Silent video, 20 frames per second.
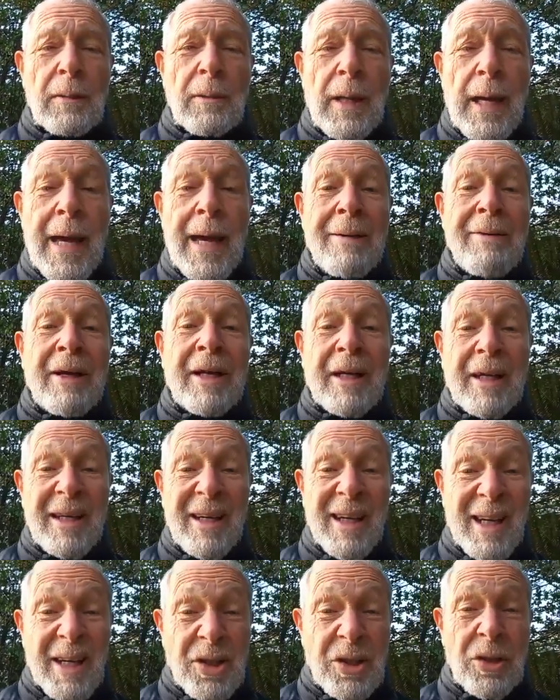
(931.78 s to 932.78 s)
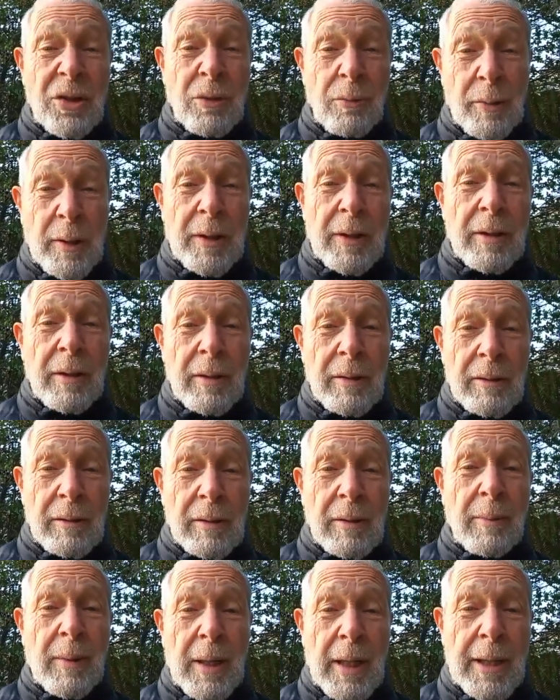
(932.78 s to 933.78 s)
have a connection with
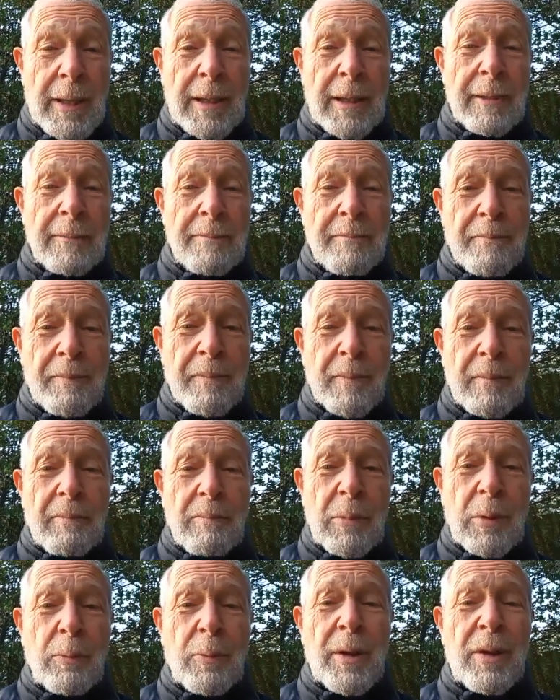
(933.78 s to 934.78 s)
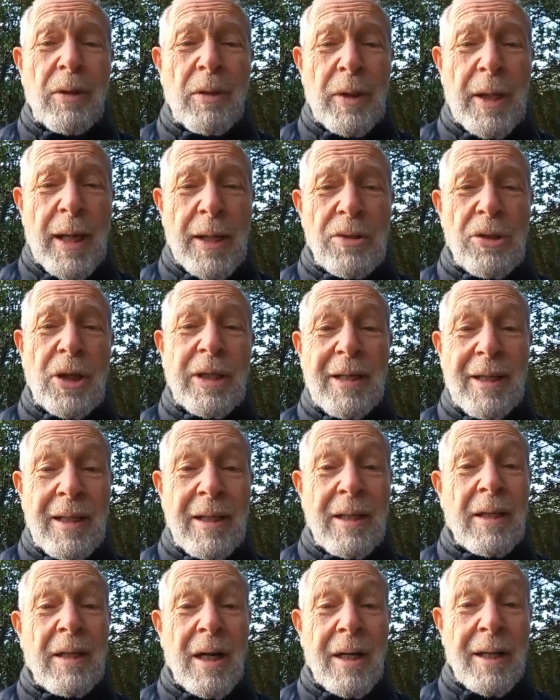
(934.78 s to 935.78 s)
the body, but we don't actually
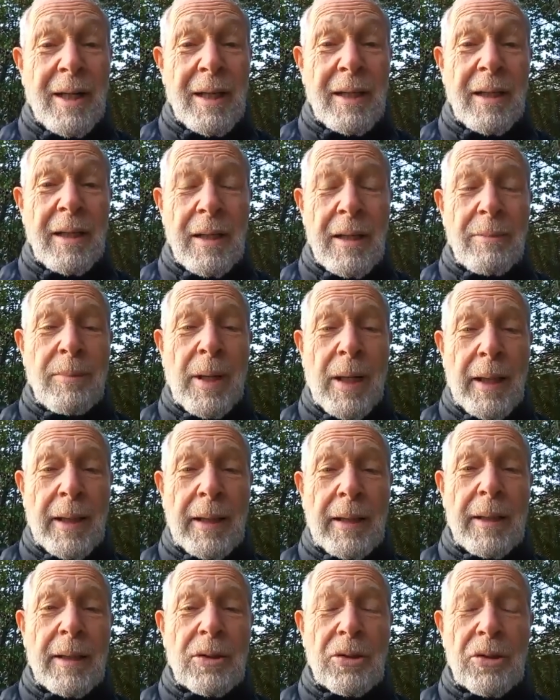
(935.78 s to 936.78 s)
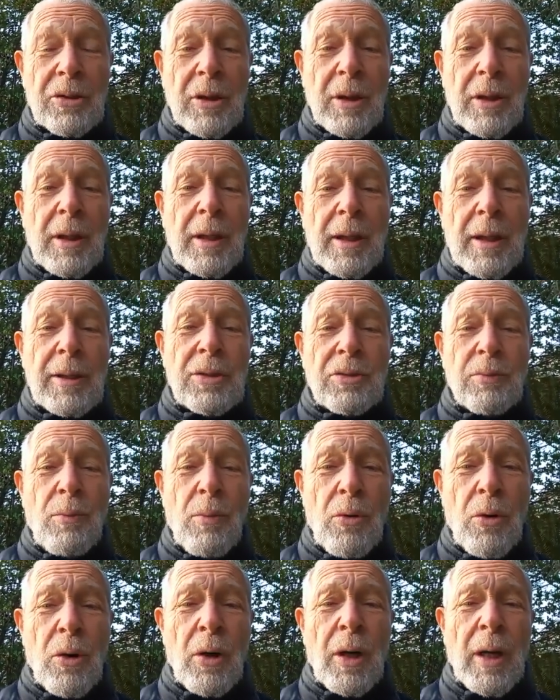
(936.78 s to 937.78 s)
incarnate in the body. It's
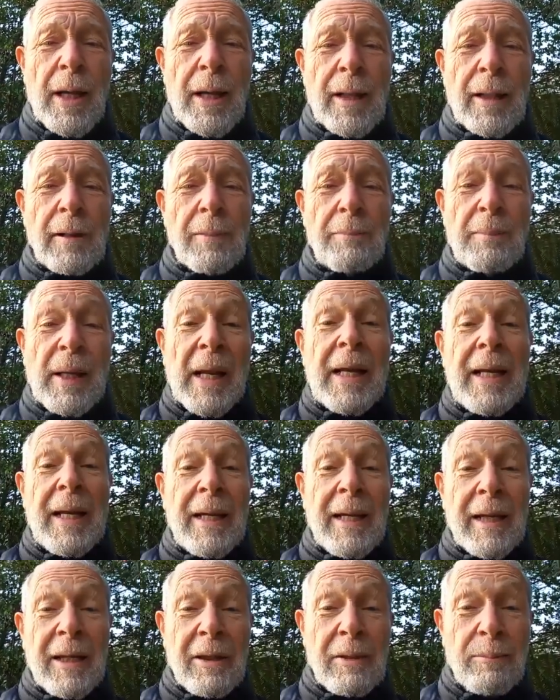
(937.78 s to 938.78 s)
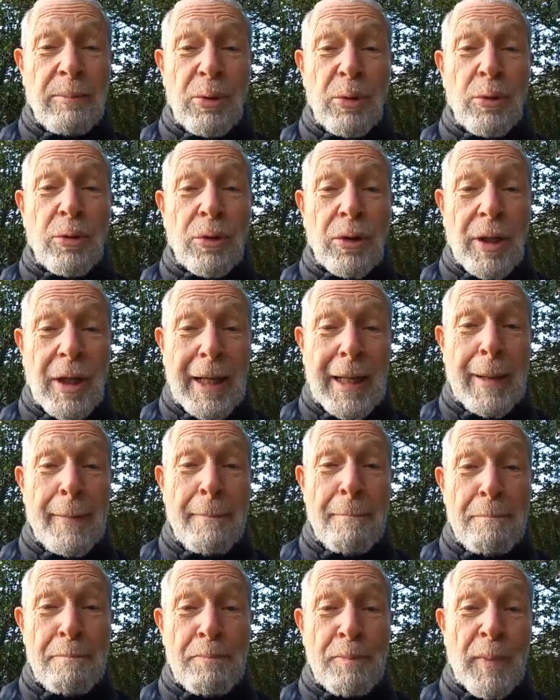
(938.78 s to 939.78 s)
more like playing a computer
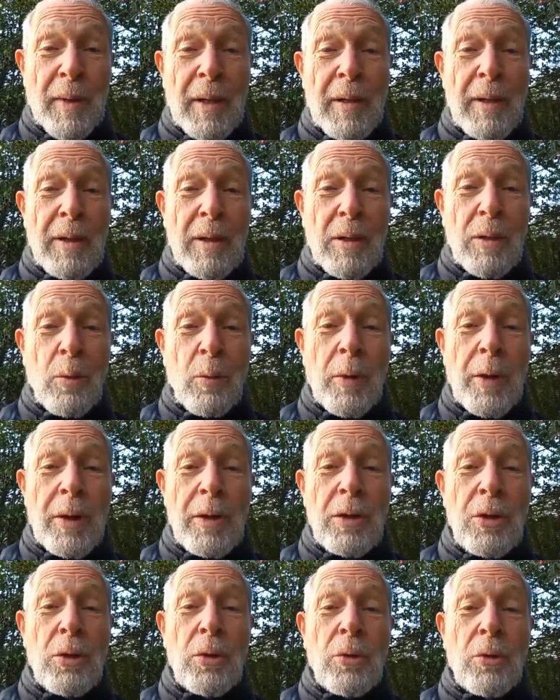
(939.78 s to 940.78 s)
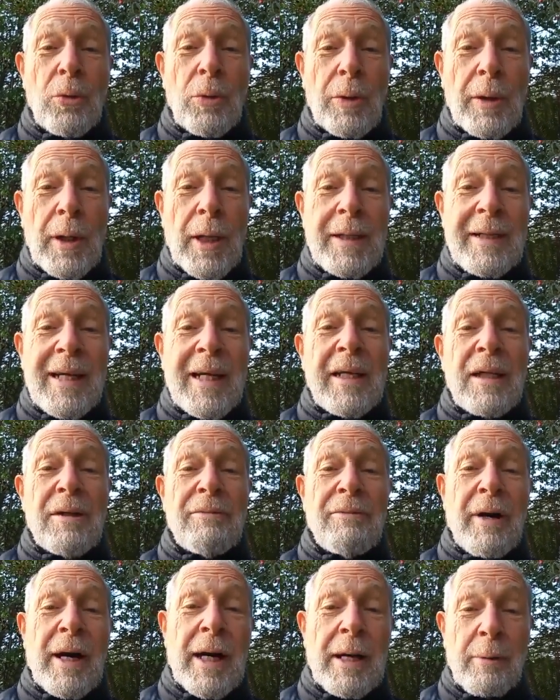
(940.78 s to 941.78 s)
game when you
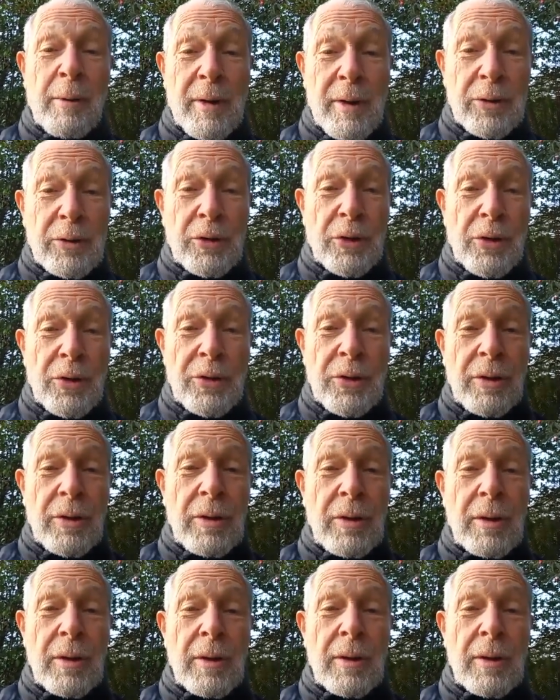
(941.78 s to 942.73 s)
identify with a certain